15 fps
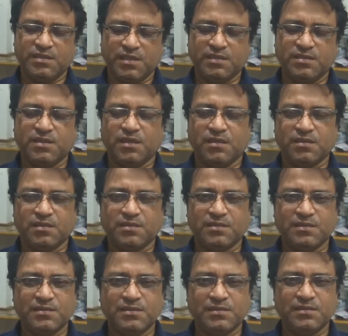As a result,
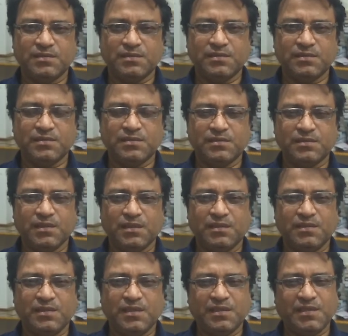
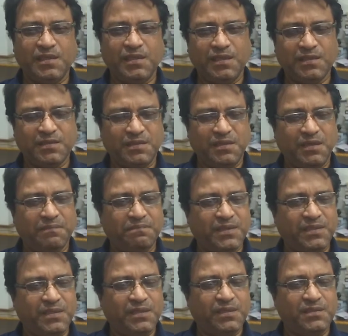they think
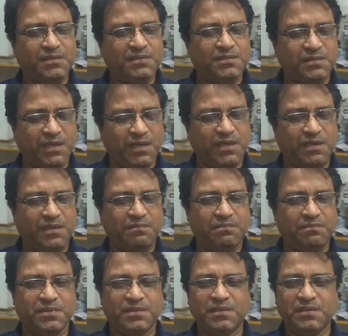everything is
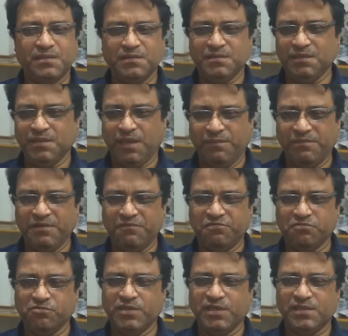negative,
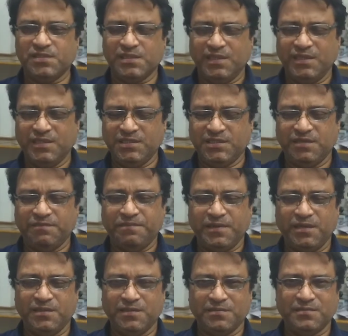every food is
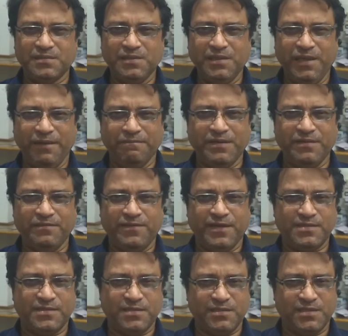insipid, every
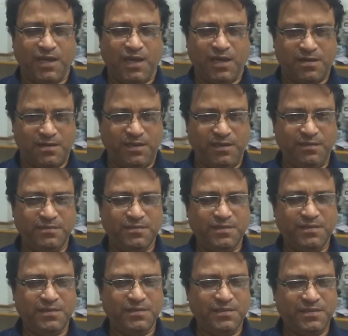face is ugly,
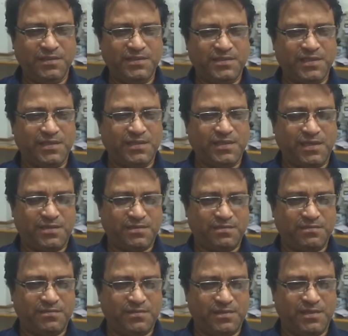this and
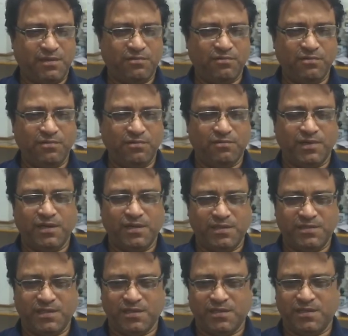that. The whole
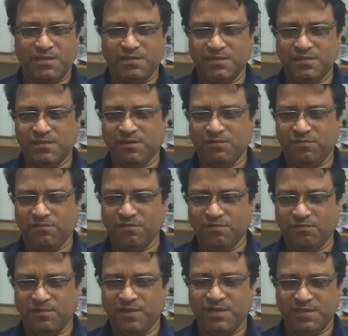world is ugly, the
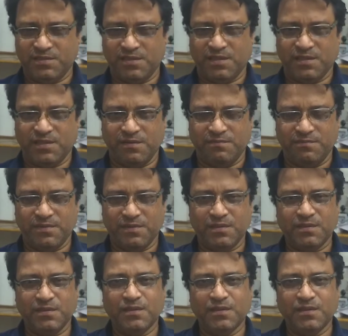whole world is negative.